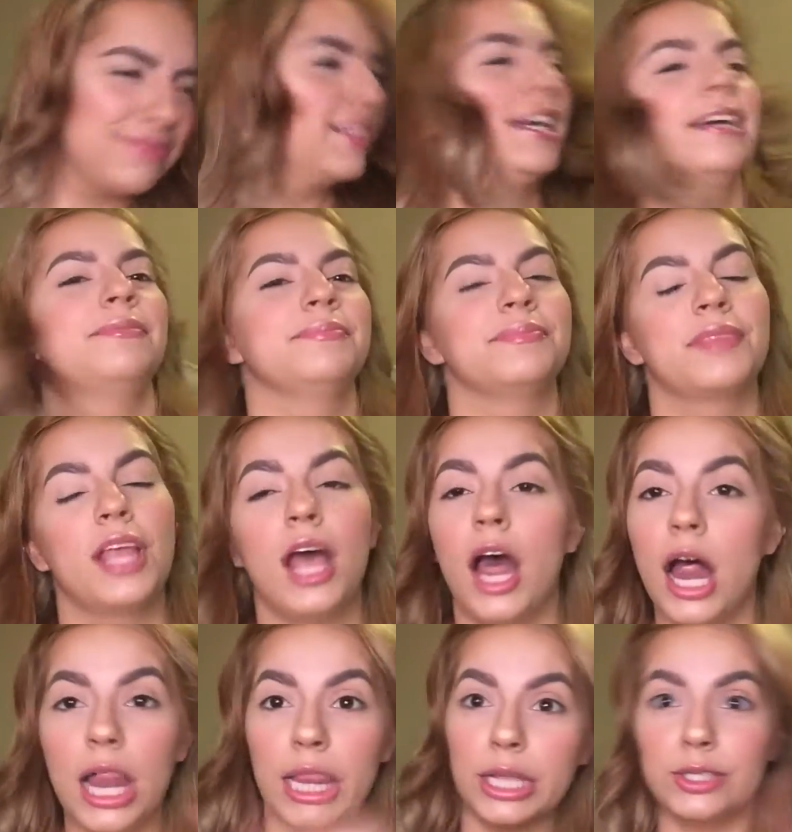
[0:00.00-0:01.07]
okay
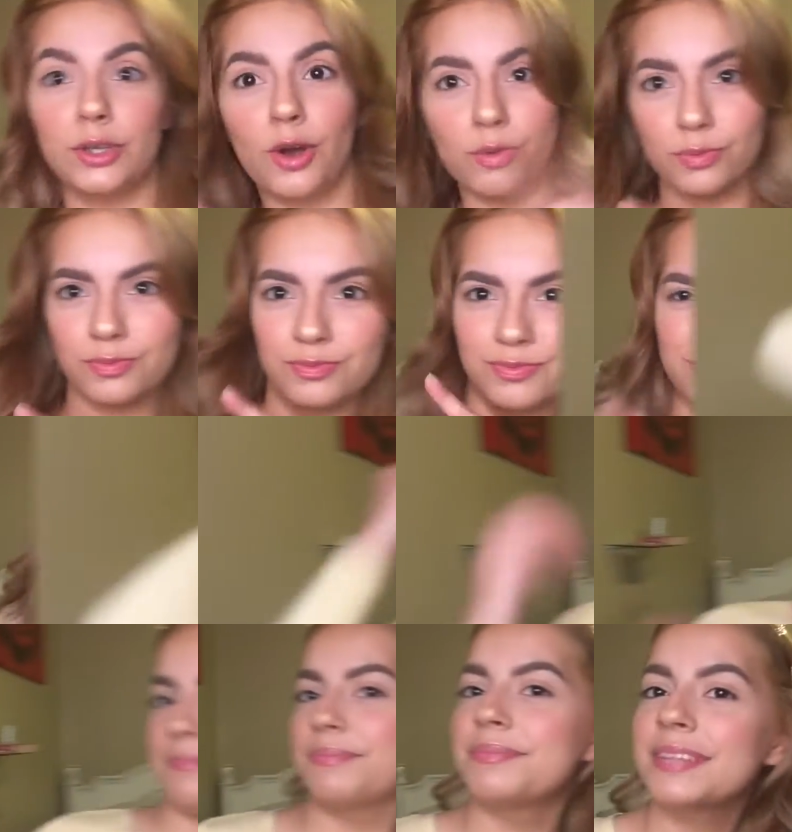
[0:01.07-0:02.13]
let's go
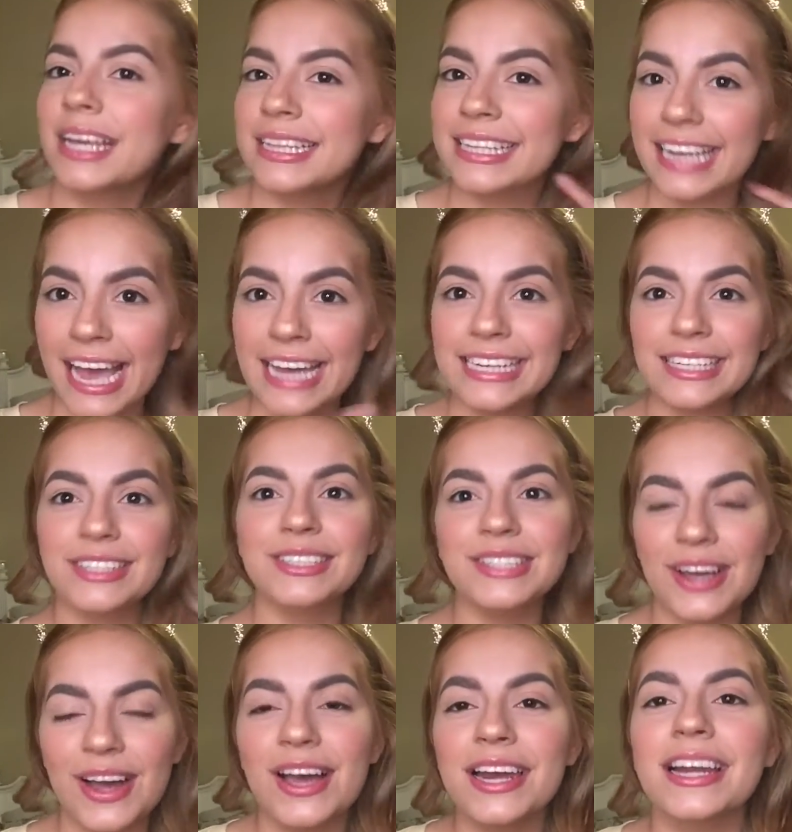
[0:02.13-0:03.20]
okay got the cat ears
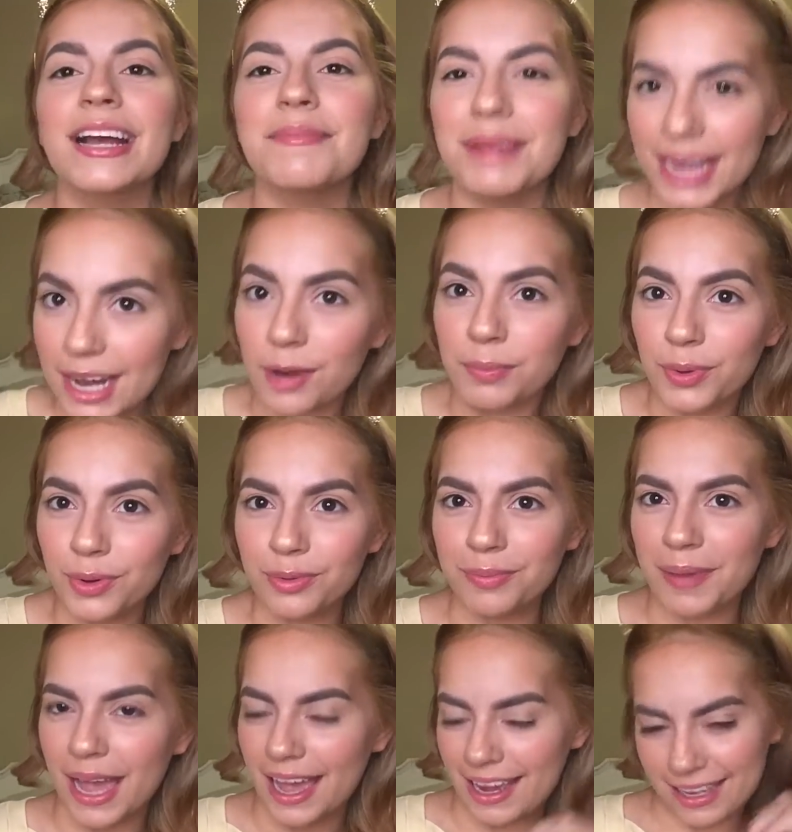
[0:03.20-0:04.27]
on I got my hair pulled
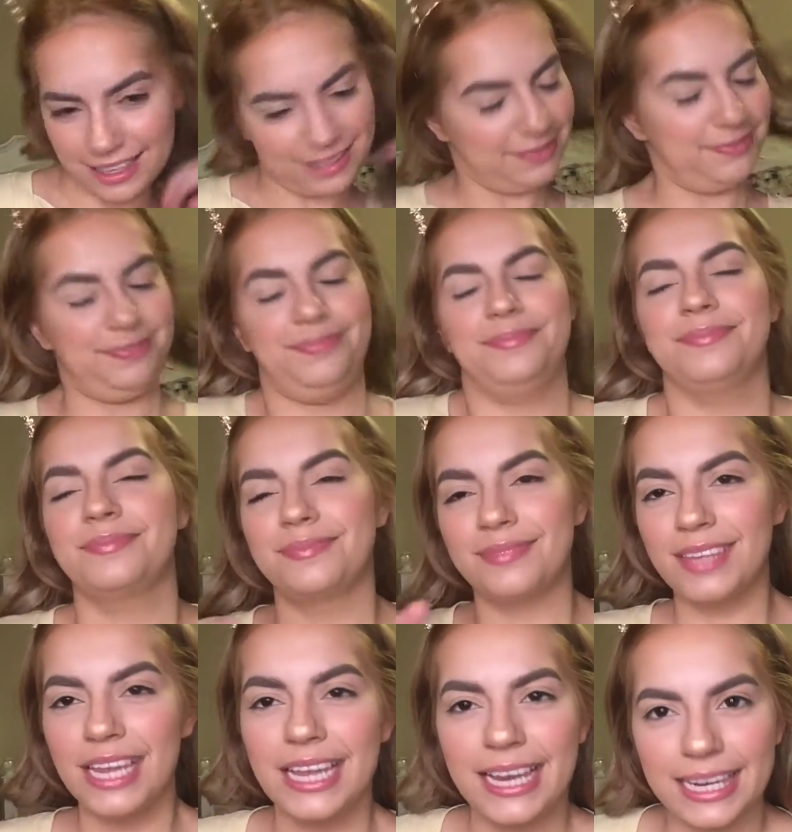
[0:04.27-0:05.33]
back
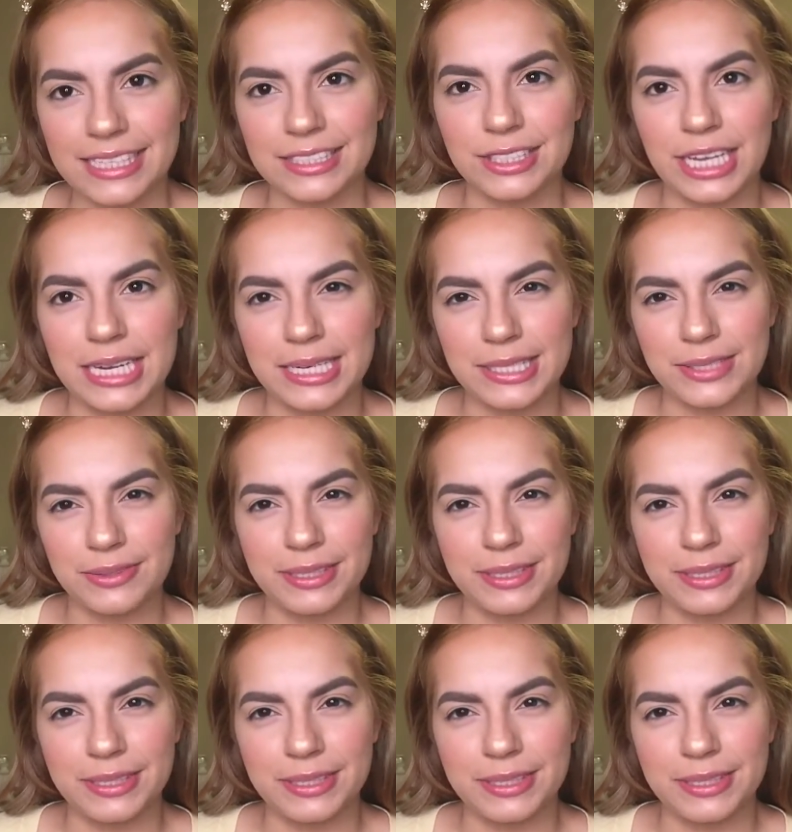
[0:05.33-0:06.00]
let's get into